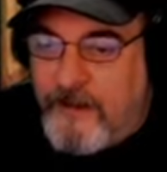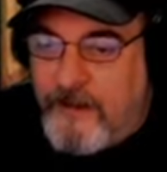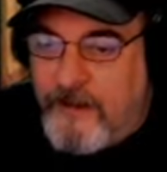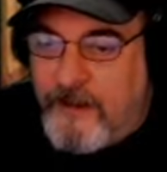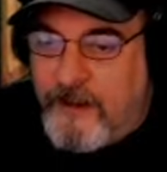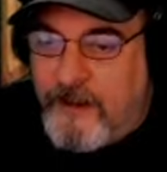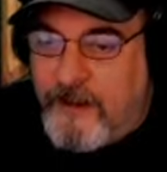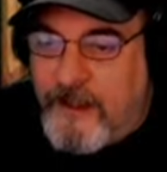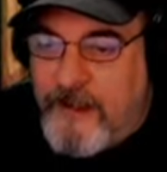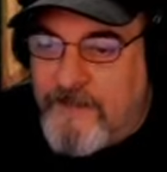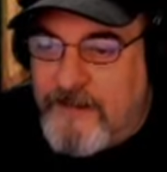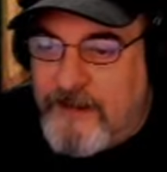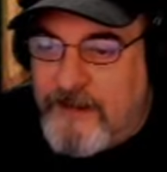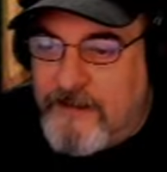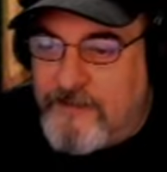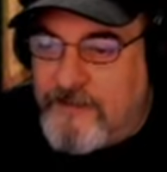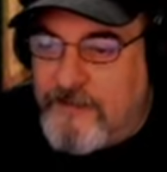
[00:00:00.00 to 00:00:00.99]

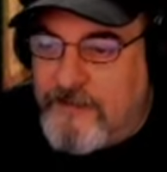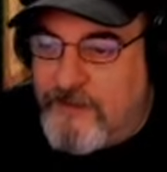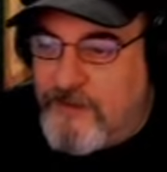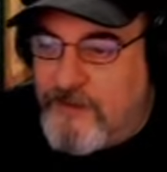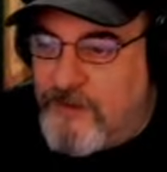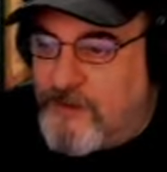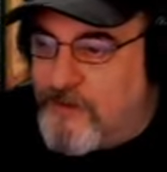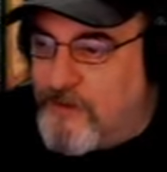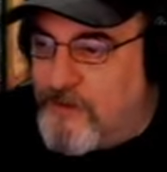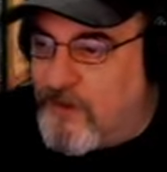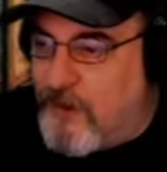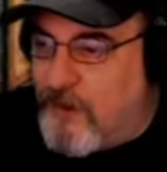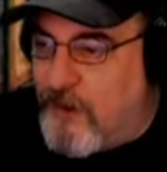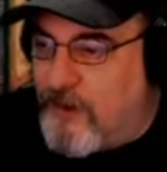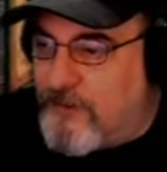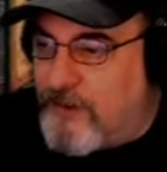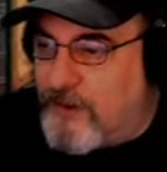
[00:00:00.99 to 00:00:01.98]
11 and
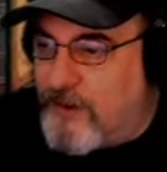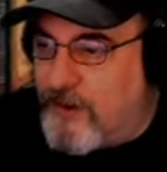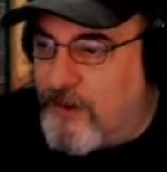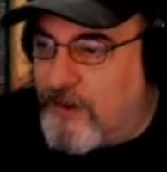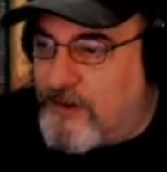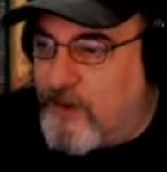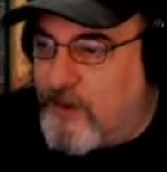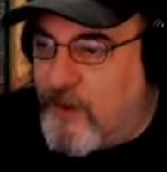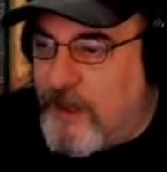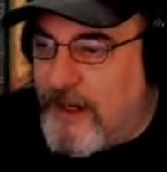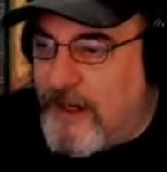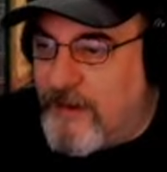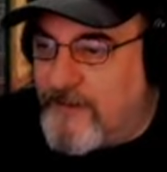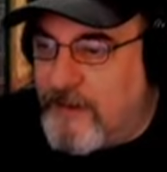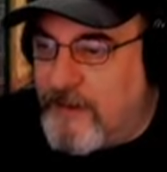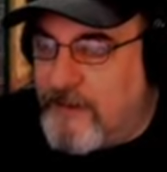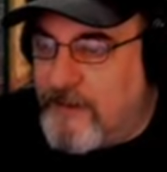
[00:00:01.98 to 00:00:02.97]
12-year-olds,
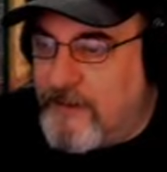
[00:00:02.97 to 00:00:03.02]
whatever.